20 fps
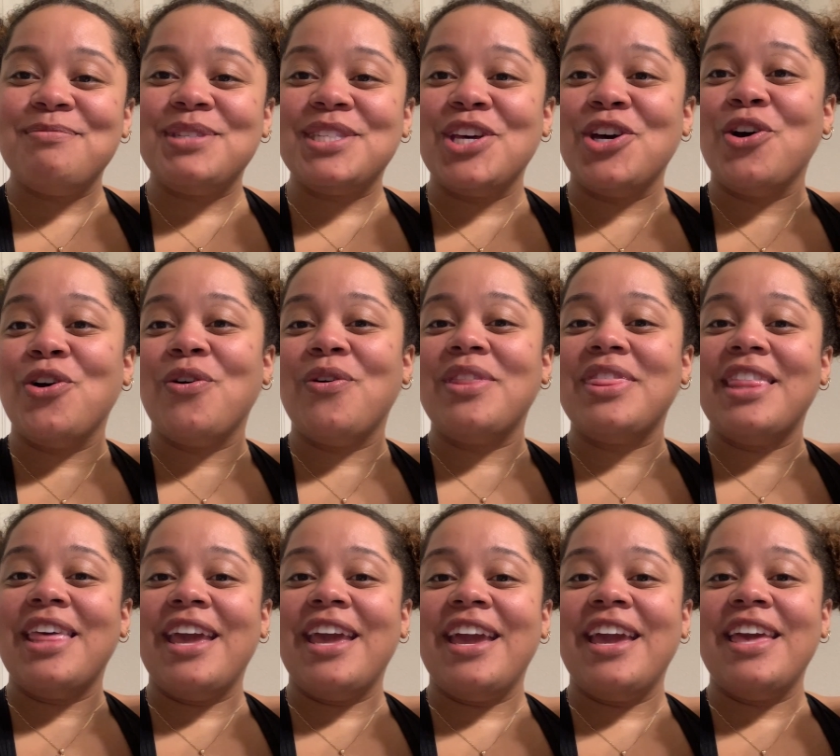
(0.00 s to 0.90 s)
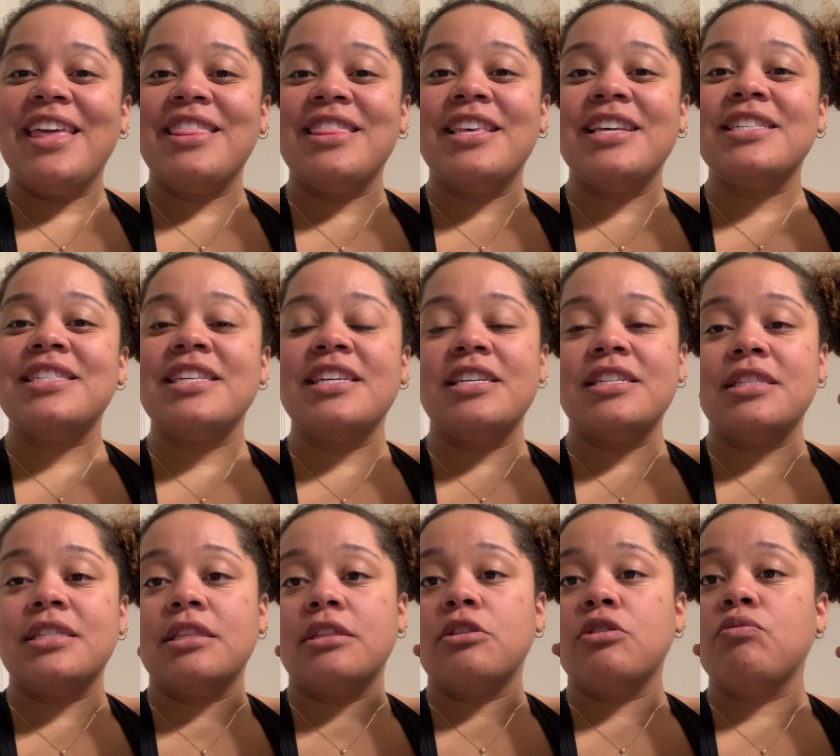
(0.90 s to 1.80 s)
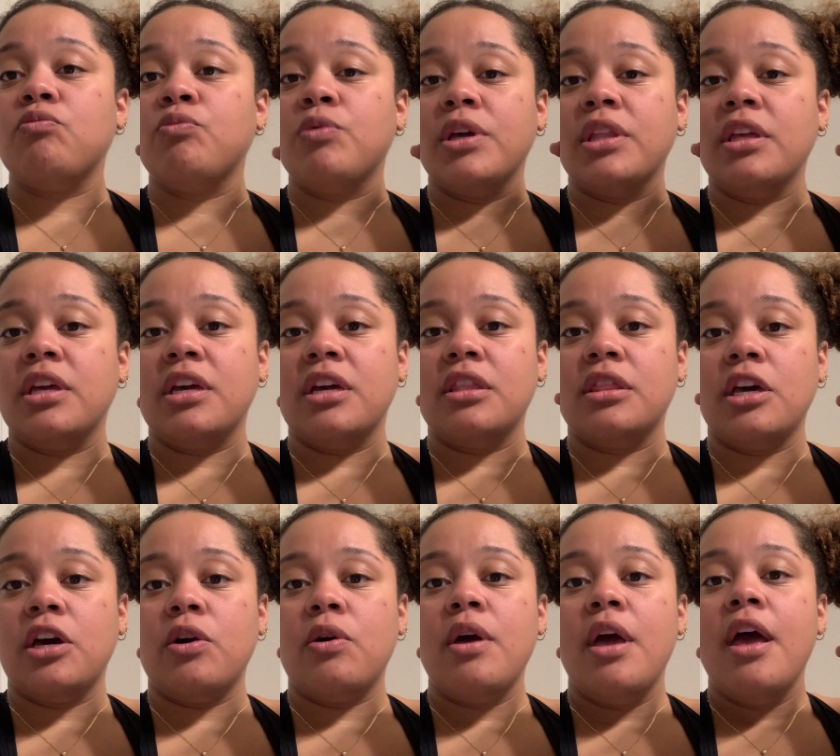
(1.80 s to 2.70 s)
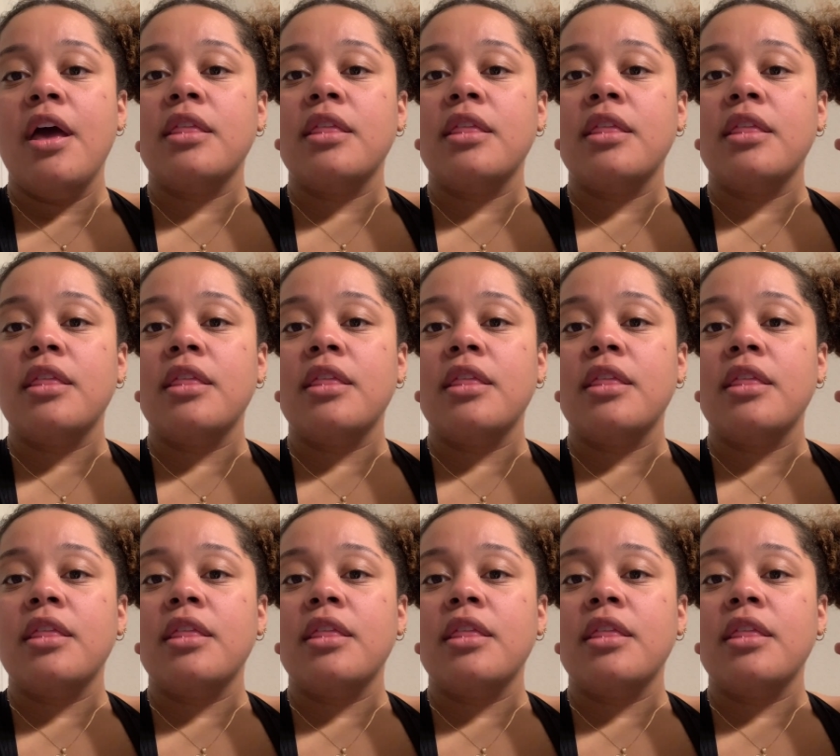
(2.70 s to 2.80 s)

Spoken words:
So this is really good though.